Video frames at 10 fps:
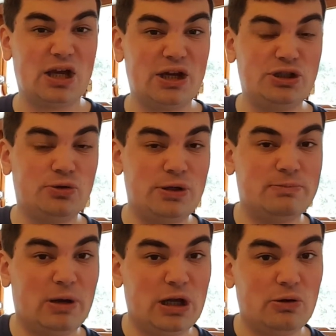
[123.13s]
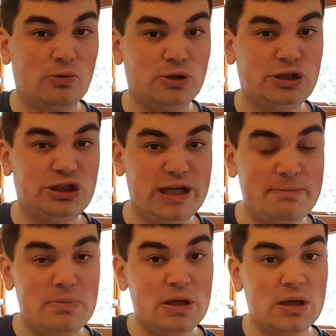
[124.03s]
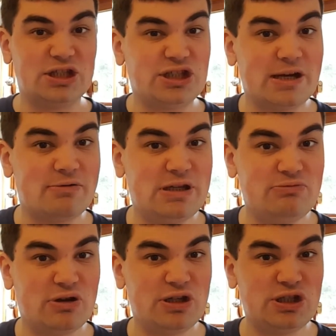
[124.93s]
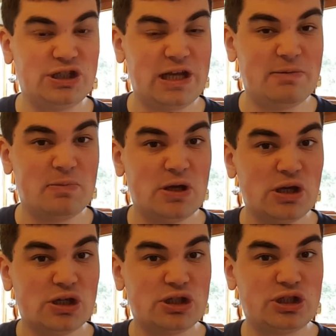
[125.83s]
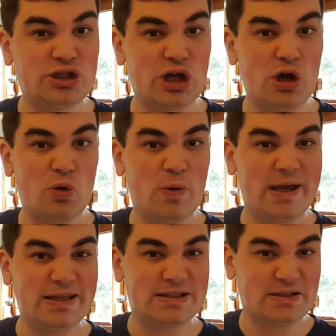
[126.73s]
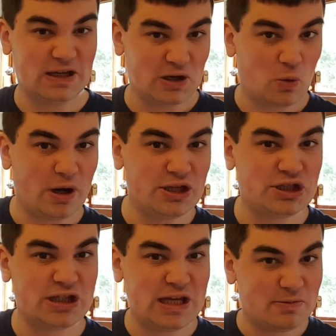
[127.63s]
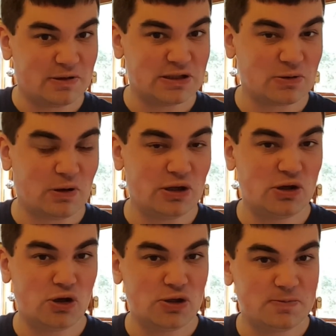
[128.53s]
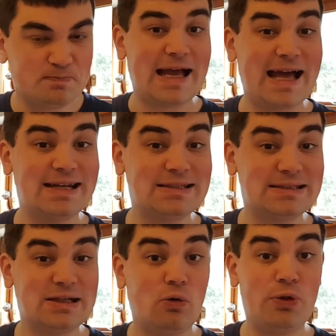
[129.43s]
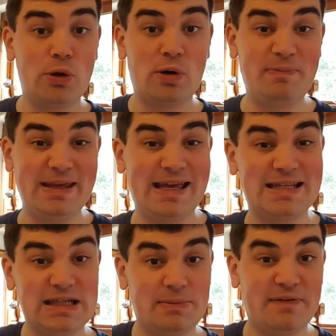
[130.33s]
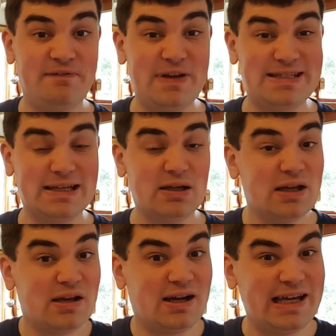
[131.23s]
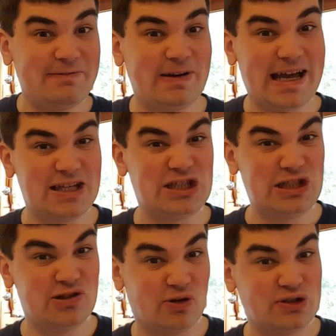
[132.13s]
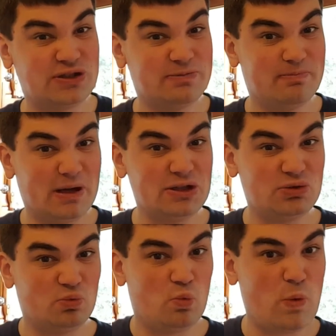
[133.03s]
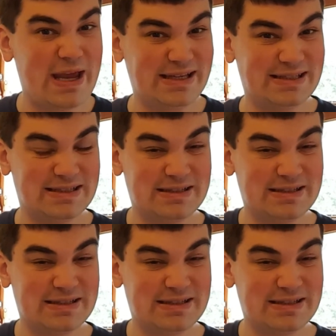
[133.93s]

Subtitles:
kind of joined my local gym. It's a charity run gym, so it's quite cheap and it's quite good. And although I've been getting a bit fitter, I haven't actually lost much weight.